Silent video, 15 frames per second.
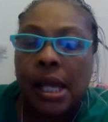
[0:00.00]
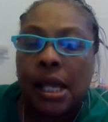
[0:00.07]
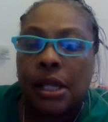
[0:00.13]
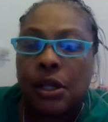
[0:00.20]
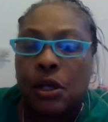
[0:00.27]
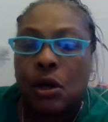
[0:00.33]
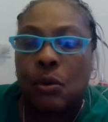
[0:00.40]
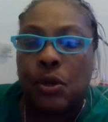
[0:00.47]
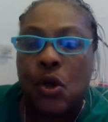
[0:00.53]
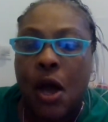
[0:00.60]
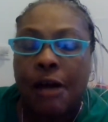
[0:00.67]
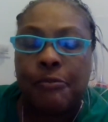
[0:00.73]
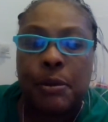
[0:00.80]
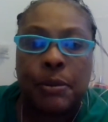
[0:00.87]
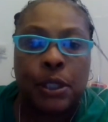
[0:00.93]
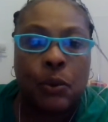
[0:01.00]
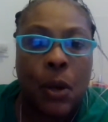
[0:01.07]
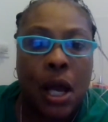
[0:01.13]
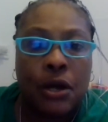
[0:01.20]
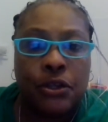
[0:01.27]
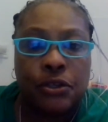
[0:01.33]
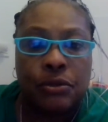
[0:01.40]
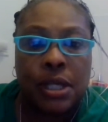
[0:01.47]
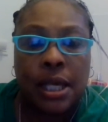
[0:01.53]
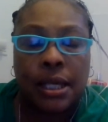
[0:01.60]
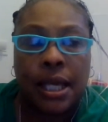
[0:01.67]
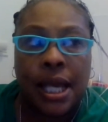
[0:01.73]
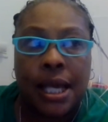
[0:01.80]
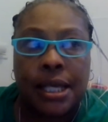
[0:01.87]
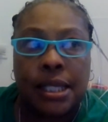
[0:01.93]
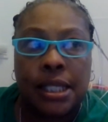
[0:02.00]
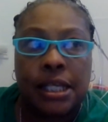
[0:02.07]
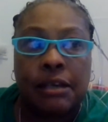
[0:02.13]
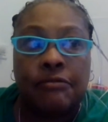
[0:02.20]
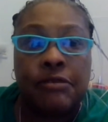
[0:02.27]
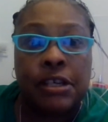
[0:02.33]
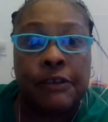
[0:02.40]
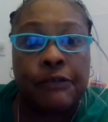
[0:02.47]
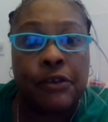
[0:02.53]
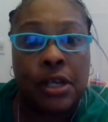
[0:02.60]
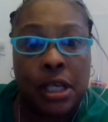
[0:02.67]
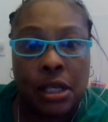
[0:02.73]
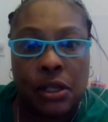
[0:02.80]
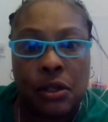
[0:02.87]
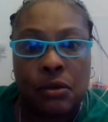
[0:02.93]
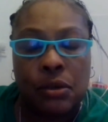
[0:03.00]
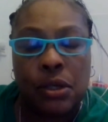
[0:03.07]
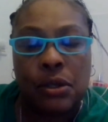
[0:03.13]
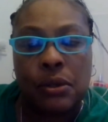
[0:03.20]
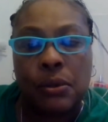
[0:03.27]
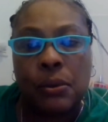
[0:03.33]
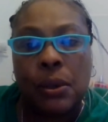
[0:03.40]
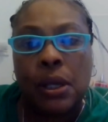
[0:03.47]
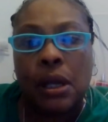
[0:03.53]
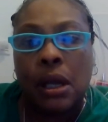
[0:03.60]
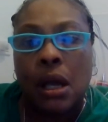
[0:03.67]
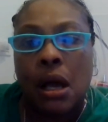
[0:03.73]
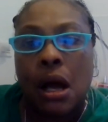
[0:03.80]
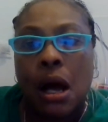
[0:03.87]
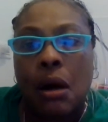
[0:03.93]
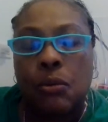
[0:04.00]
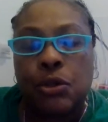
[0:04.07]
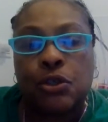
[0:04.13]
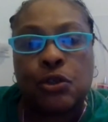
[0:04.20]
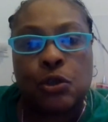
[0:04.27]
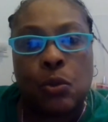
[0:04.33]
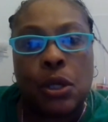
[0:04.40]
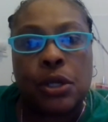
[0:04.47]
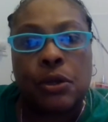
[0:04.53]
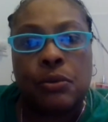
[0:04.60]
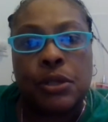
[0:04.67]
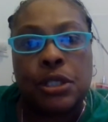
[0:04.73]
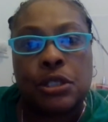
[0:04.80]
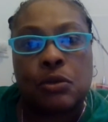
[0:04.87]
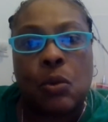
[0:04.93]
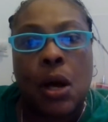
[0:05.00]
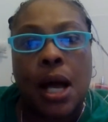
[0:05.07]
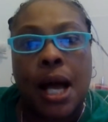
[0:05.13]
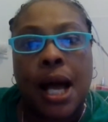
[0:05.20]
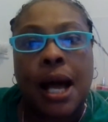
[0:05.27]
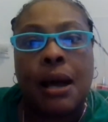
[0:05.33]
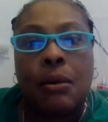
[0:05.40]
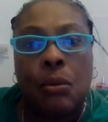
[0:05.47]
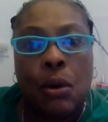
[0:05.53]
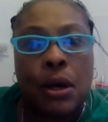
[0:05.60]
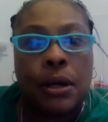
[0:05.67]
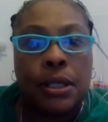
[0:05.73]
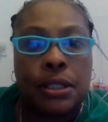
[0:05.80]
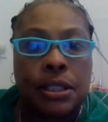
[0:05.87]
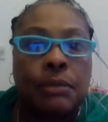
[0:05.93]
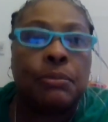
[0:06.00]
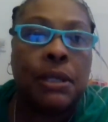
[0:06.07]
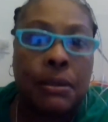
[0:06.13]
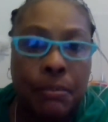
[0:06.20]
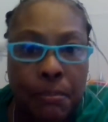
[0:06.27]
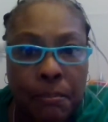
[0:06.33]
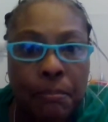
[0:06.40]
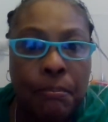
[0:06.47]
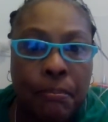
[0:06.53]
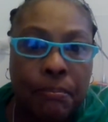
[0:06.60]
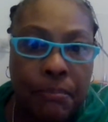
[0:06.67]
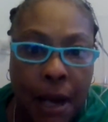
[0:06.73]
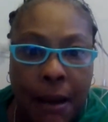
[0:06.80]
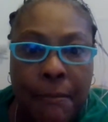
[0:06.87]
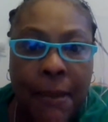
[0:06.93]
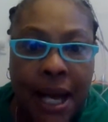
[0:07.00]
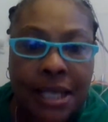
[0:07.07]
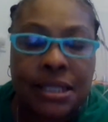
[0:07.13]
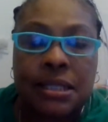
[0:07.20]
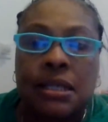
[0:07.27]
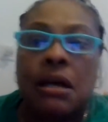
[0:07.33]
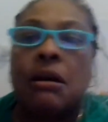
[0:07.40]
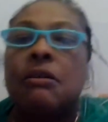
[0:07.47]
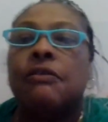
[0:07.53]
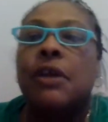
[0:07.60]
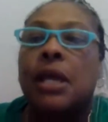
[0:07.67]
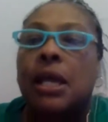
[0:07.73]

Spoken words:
You know, when you have people around you that kind of live different than you do, which is one of the reasons why I want to be by myself.